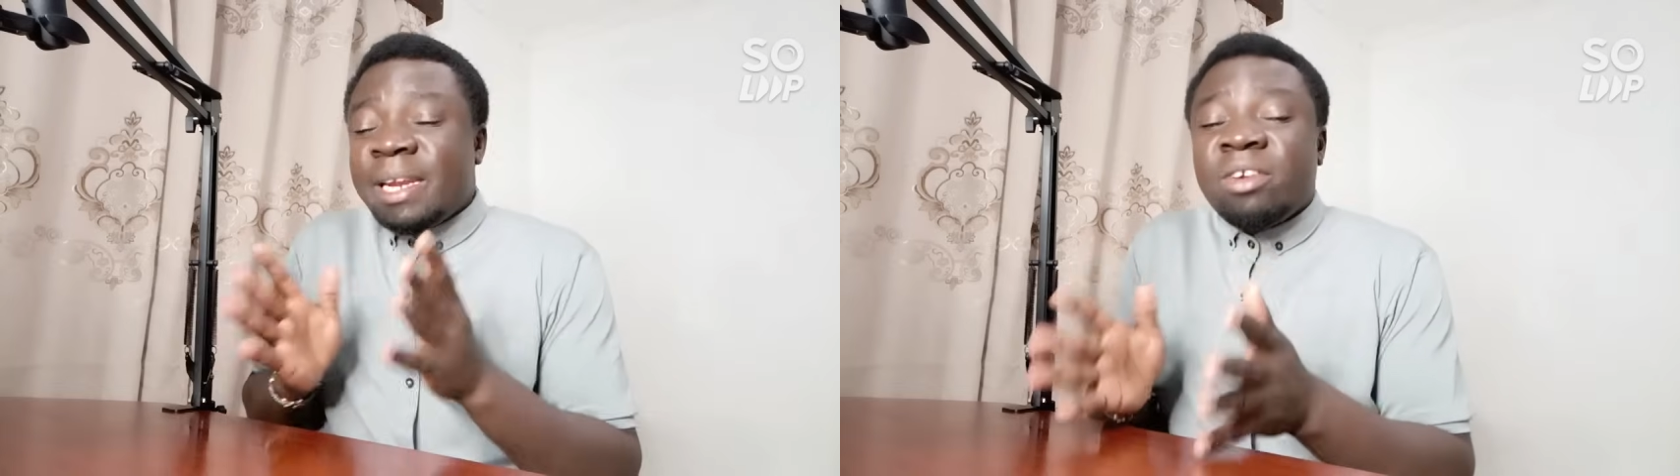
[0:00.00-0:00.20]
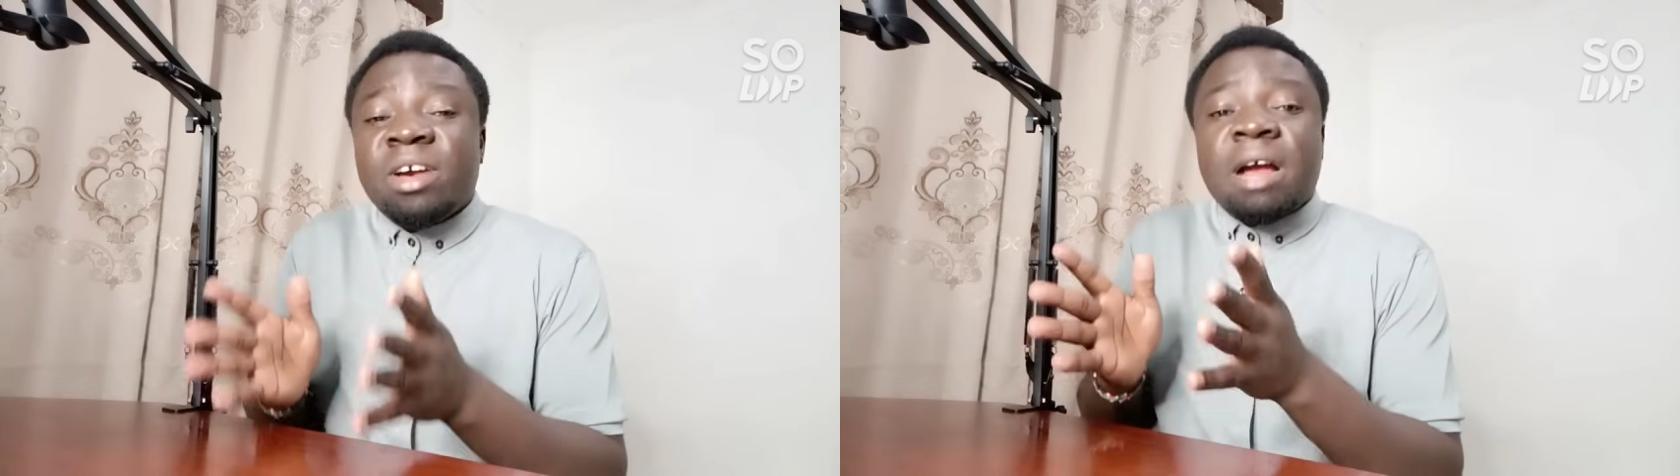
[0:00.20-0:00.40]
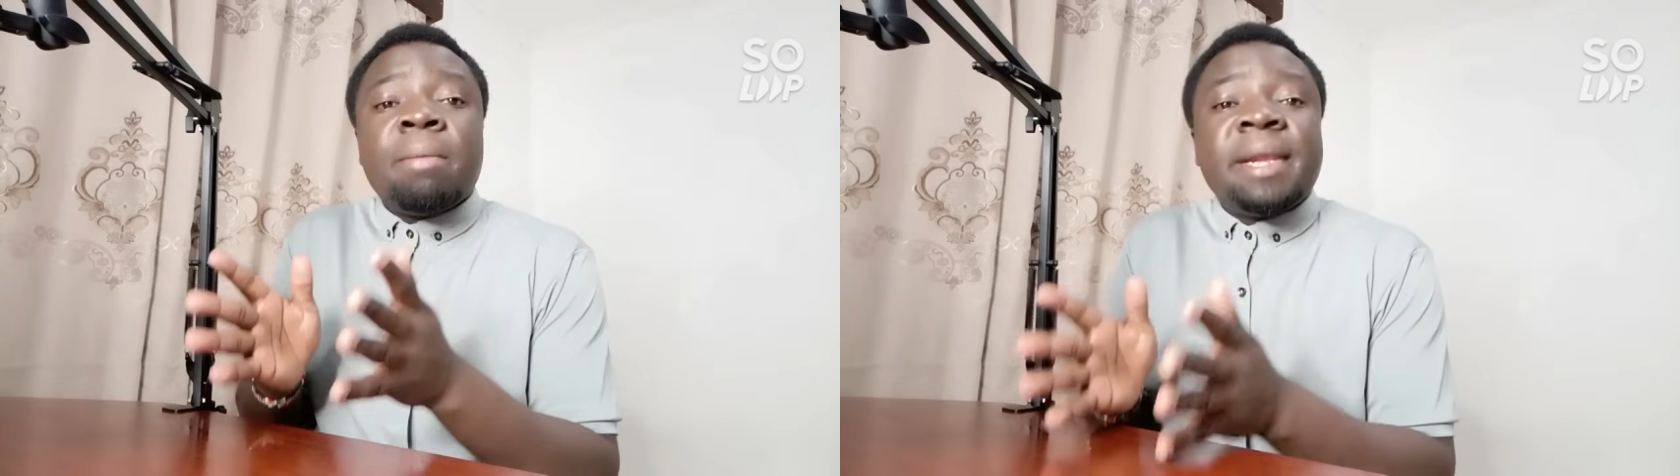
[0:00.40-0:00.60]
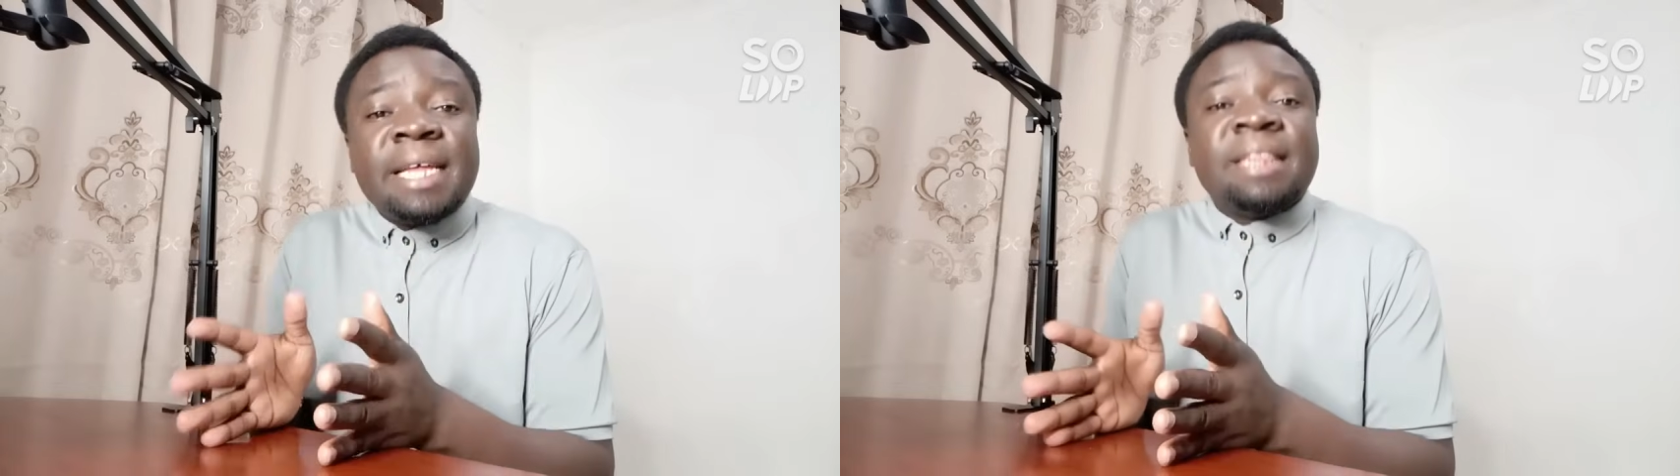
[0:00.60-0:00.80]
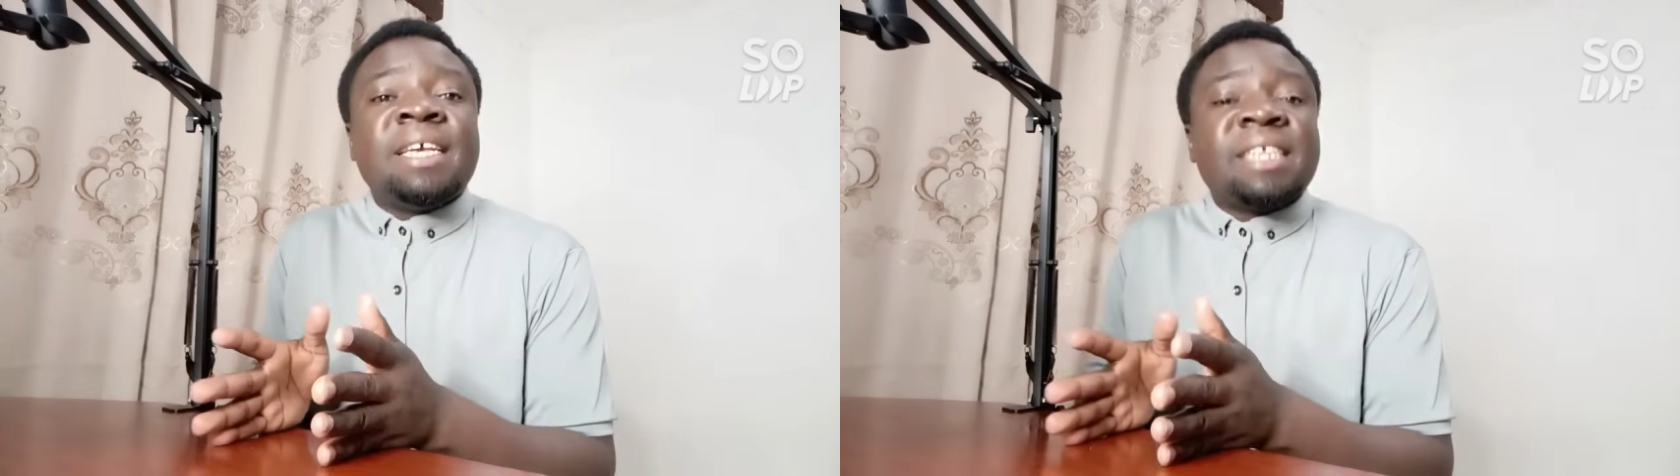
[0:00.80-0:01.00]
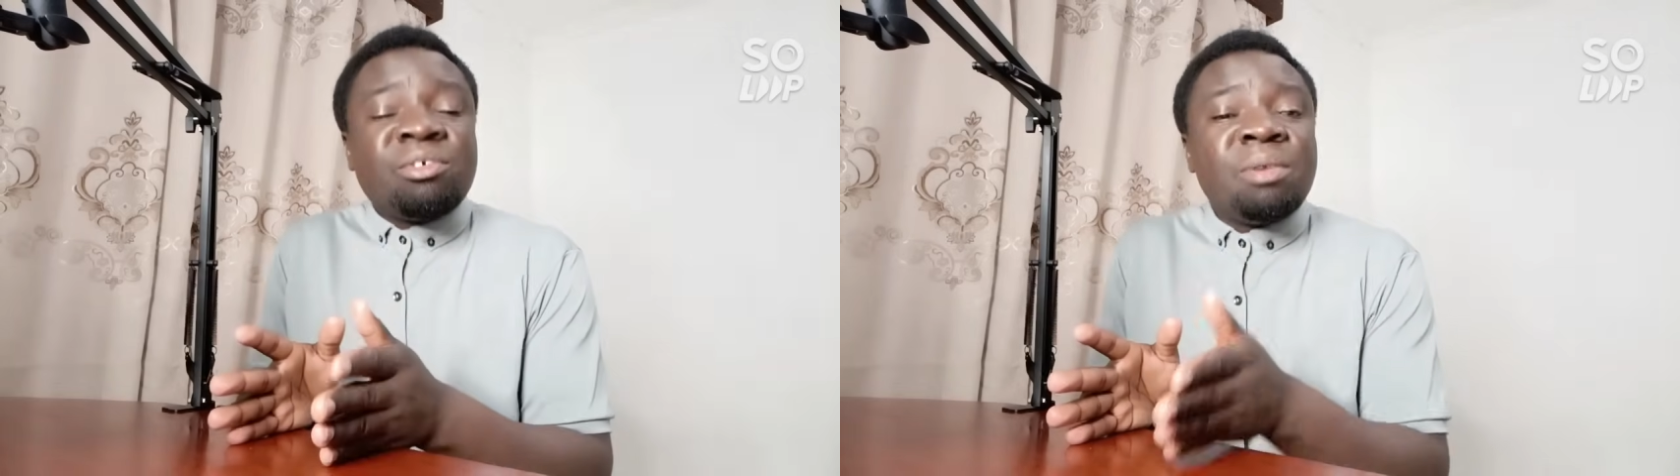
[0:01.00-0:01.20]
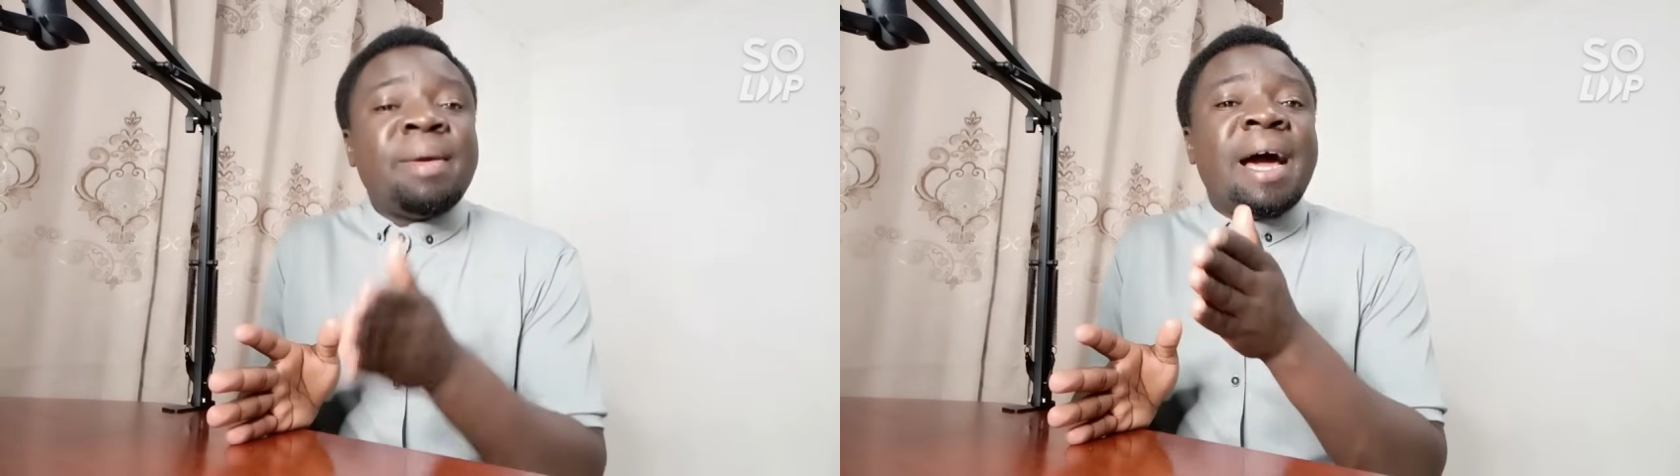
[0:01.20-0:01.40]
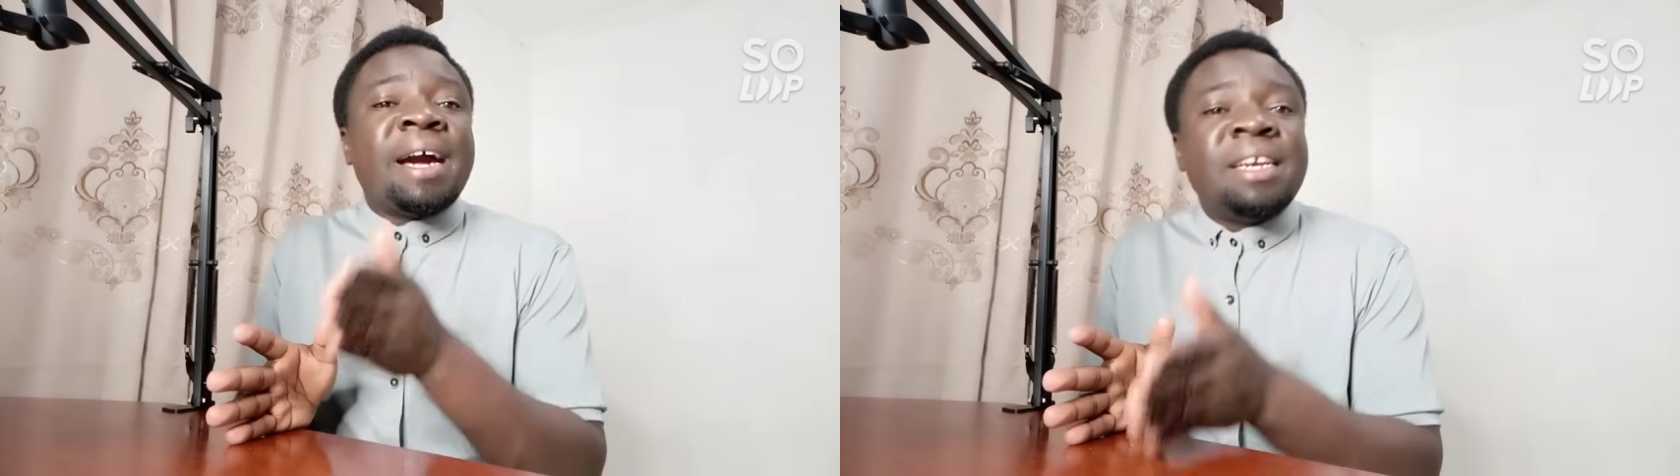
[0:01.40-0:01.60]
in your government, there are things that will
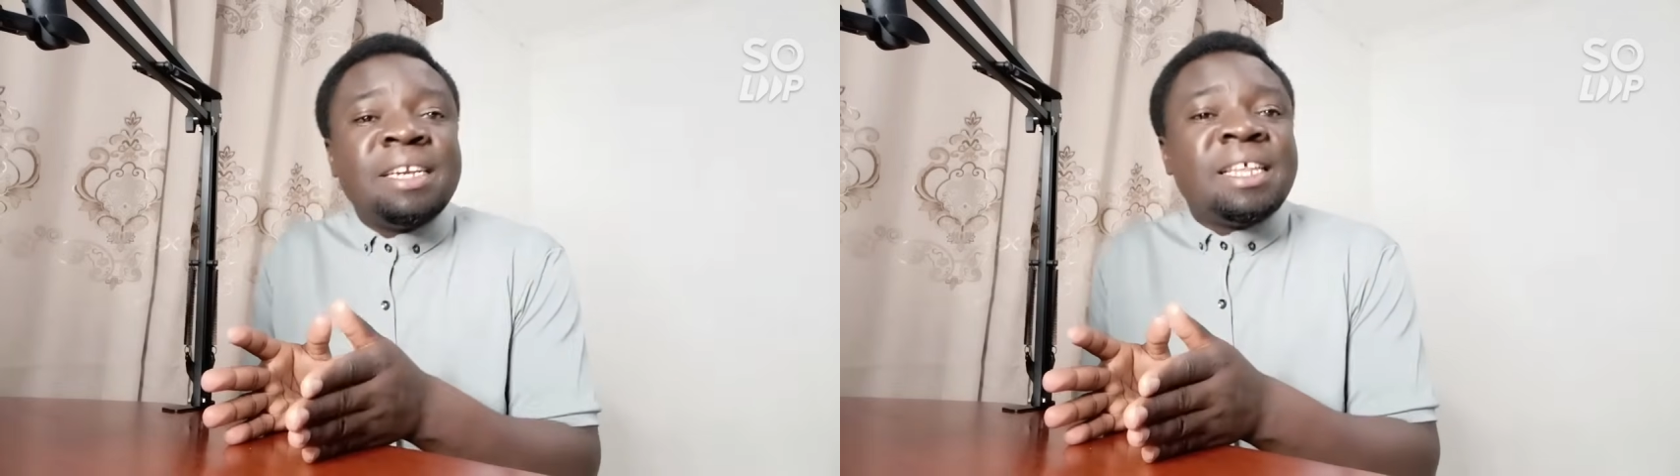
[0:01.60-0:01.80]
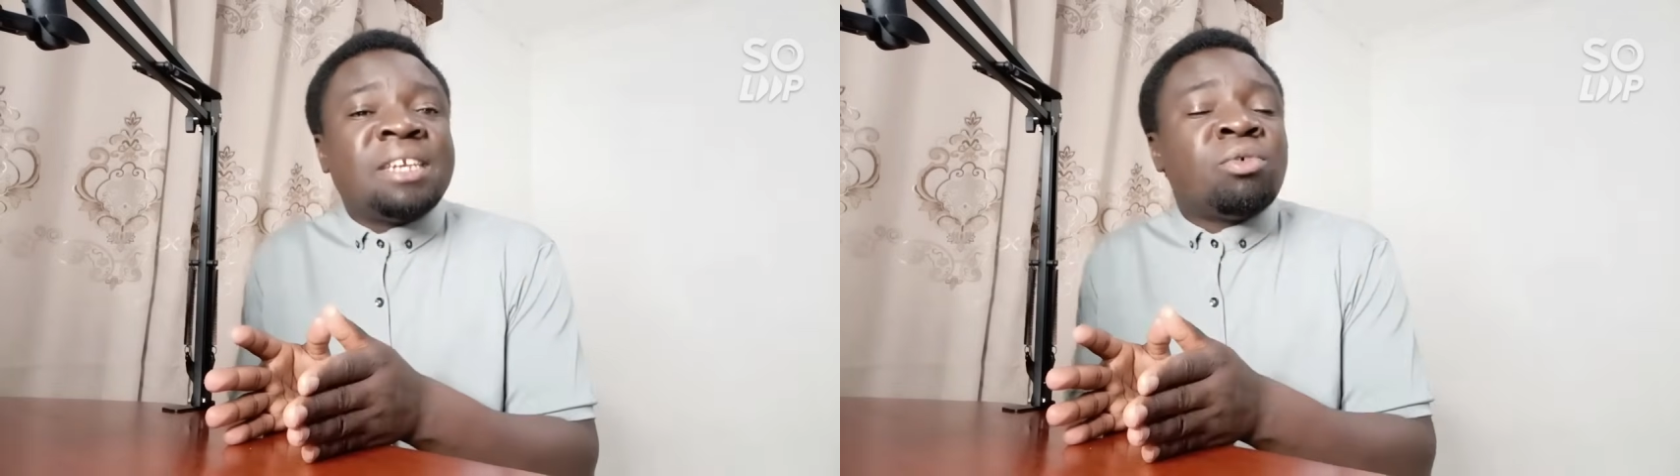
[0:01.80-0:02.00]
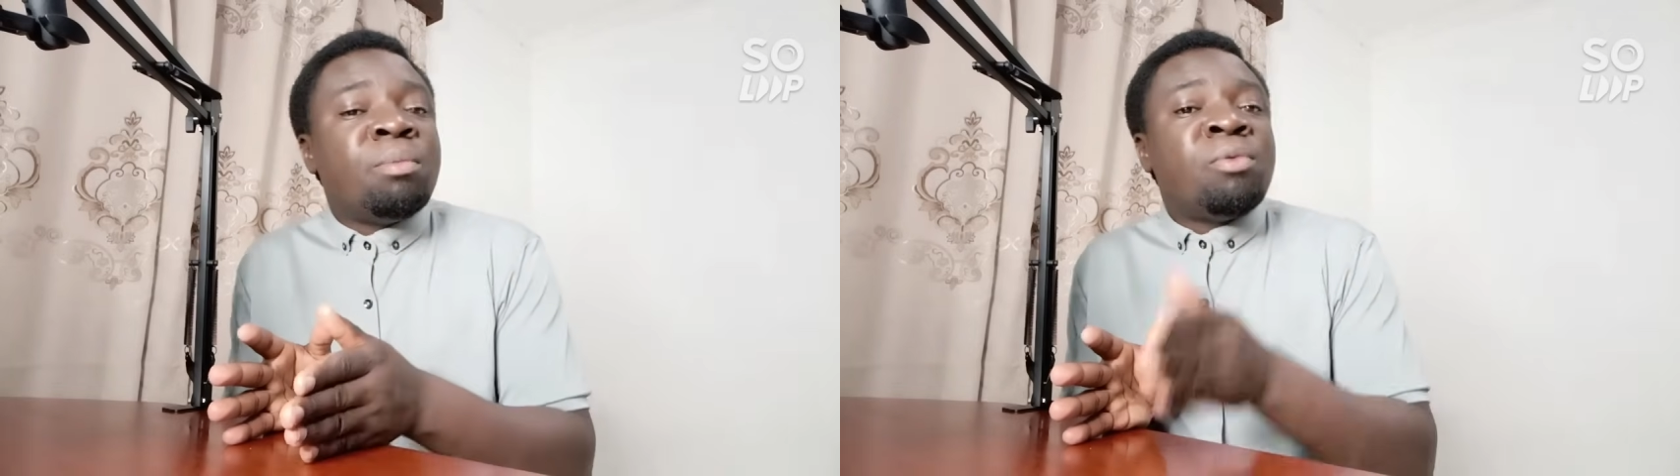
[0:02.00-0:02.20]
be agreed that will be